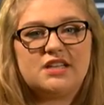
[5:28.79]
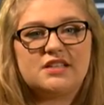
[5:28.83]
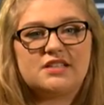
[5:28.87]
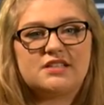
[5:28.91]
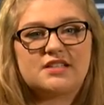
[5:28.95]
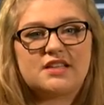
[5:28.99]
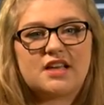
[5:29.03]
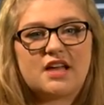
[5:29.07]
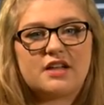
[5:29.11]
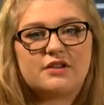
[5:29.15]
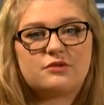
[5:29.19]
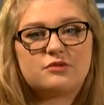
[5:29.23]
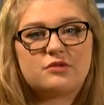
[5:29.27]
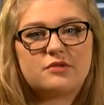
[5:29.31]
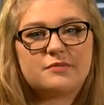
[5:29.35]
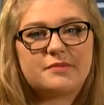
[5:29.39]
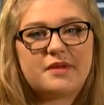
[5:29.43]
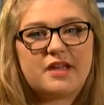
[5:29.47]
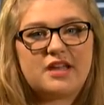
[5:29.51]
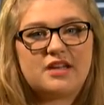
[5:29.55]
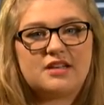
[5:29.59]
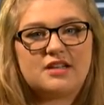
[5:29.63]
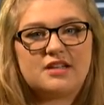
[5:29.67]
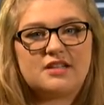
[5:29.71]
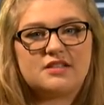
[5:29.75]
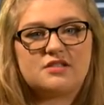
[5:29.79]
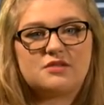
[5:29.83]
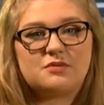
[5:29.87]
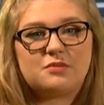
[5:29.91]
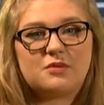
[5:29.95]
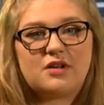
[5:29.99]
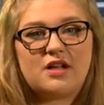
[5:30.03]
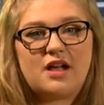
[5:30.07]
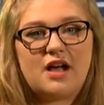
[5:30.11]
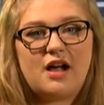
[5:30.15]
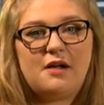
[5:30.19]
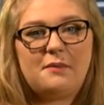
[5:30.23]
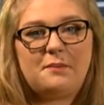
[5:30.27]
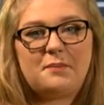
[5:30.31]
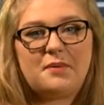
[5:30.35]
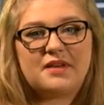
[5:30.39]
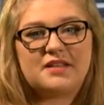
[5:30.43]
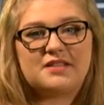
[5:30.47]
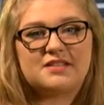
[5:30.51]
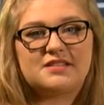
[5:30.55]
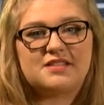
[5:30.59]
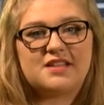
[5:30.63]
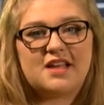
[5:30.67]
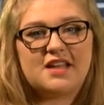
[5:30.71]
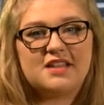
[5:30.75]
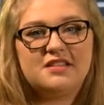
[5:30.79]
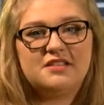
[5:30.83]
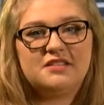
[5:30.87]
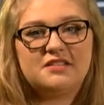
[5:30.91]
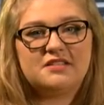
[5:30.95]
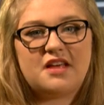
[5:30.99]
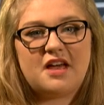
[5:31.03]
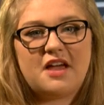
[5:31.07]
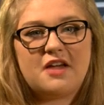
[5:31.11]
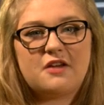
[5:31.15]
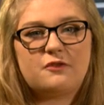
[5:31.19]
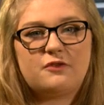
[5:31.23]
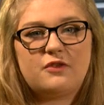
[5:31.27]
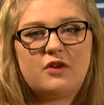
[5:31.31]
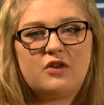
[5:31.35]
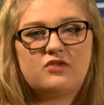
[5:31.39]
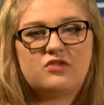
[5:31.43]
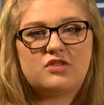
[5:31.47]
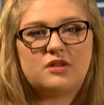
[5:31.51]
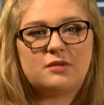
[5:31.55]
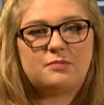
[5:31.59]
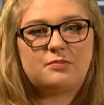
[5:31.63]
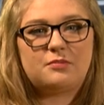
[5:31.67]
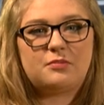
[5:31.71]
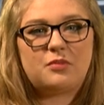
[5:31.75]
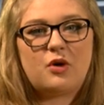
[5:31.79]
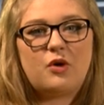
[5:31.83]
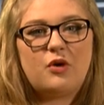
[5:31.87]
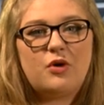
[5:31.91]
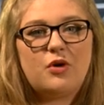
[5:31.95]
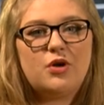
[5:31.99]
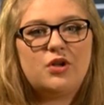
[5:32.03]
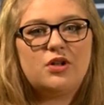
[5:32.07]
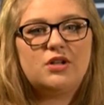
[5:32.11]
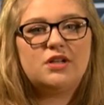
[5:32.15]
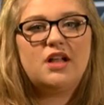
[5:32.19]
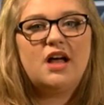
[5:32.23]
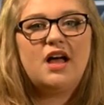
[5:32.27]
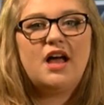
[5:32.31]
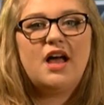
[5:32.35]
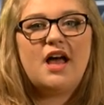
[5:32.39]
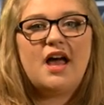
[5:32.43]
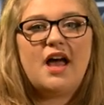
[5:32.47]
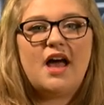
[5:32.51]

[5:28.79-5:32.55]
and scheduled maintenance will help extend the life of the pole